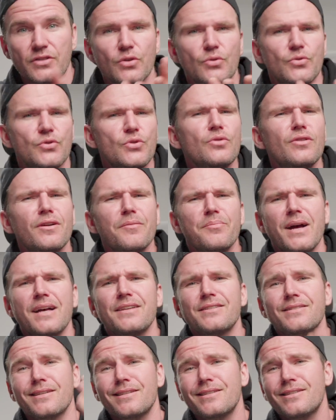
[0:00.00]
who do their
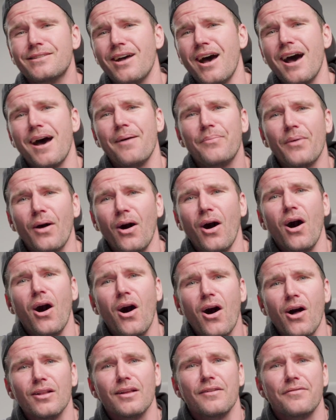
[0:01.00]
best to stop
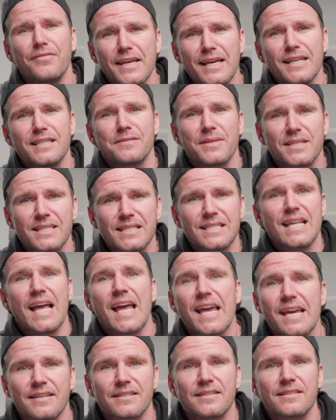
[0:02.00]
all of these
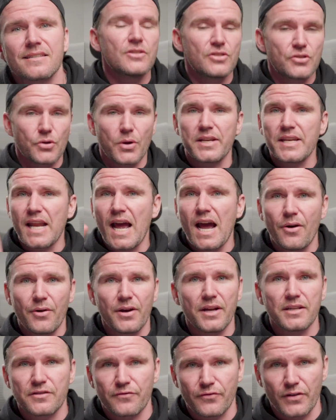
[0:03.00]
mistakes. Join now,
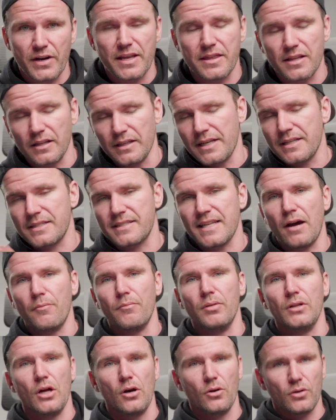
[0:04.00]
it's free. The link's down
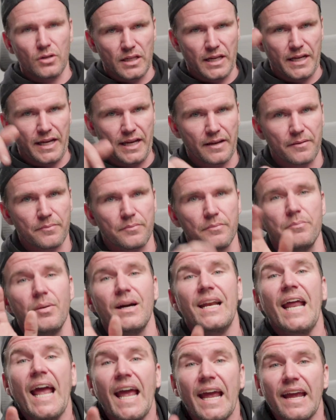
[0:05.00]
below, click it.
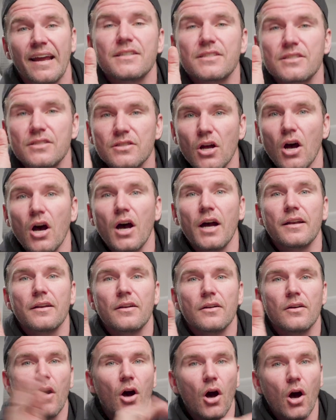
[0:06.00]
But hey, it's not
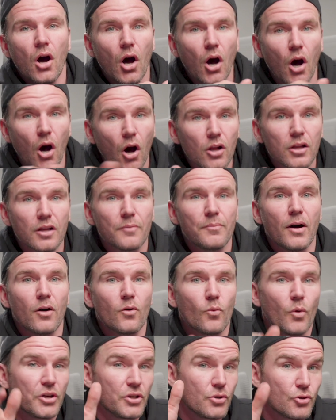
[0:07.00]
all
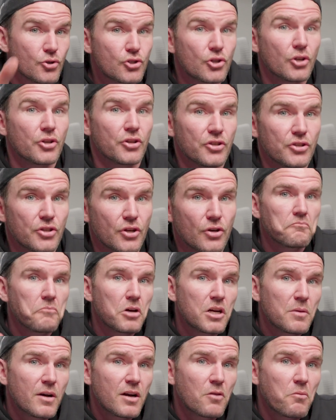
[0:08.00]
about what you shouldn't do.
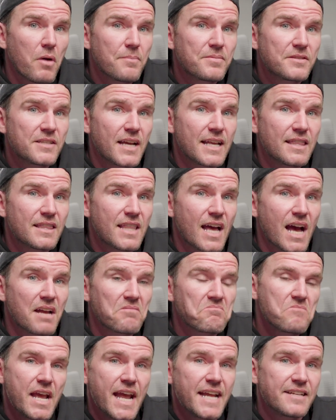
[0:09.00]
What about a website that
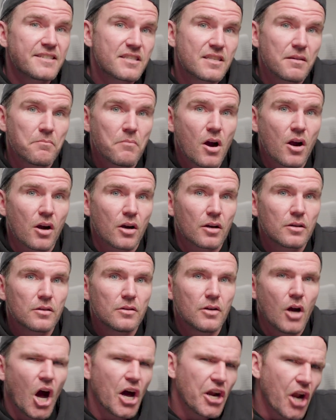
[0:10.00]
hits the mark
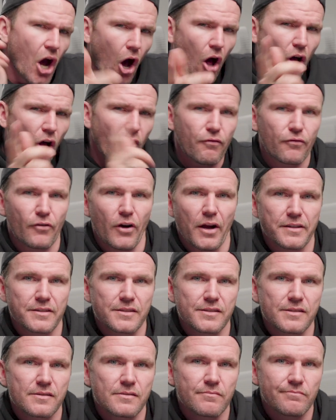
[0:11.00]
on all
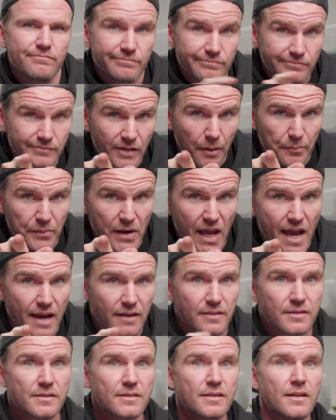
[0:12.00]
fronts? Up
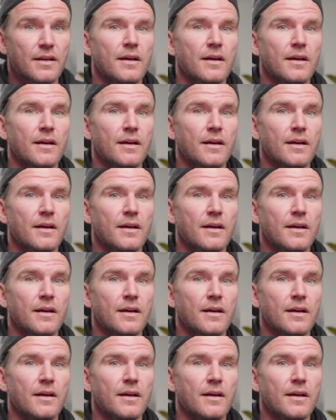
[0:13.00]
next,